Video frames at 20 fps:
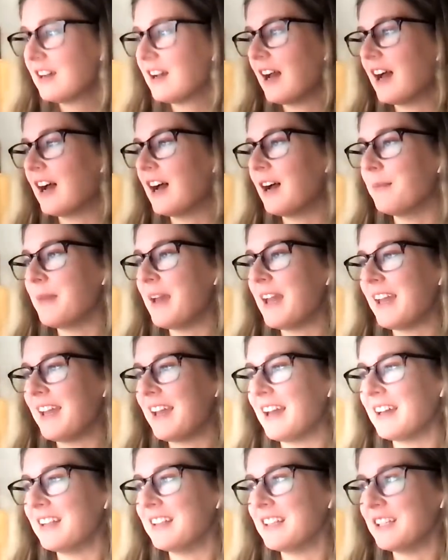
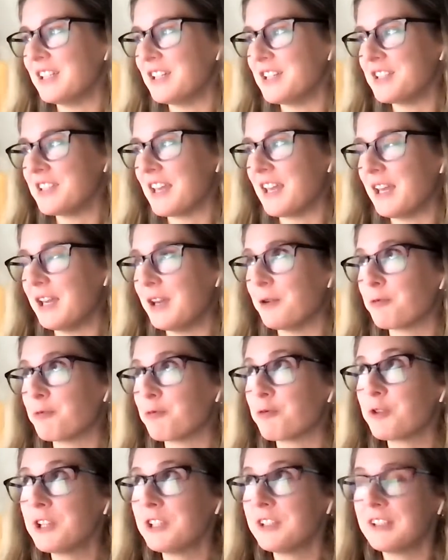And it is a
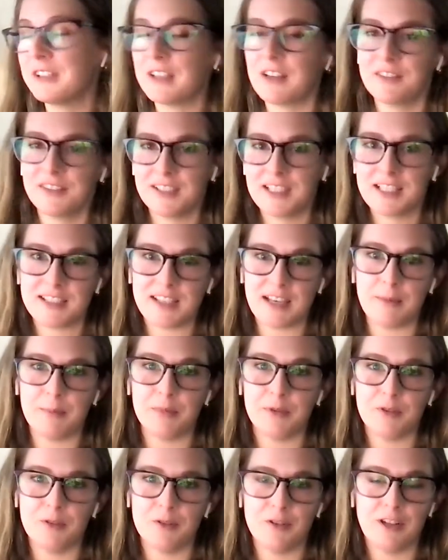really lovely
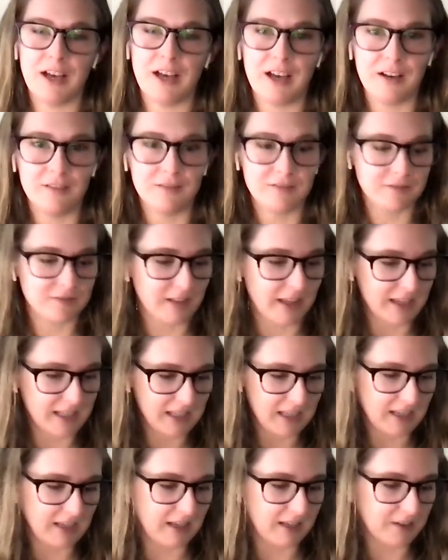example of like
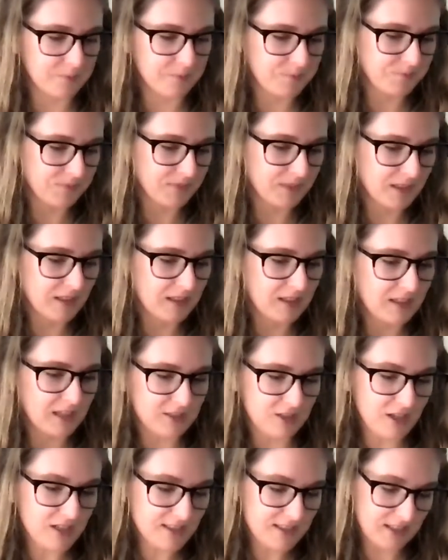it's
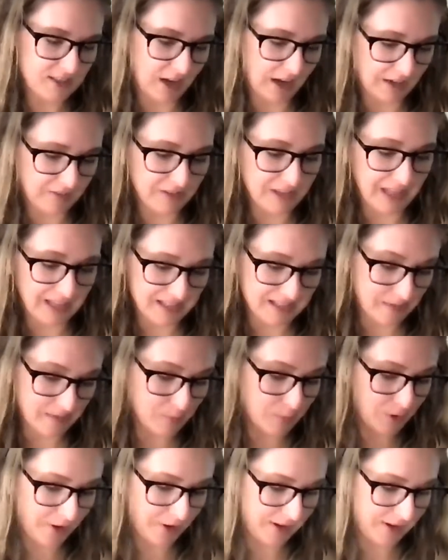honestly not even that simple.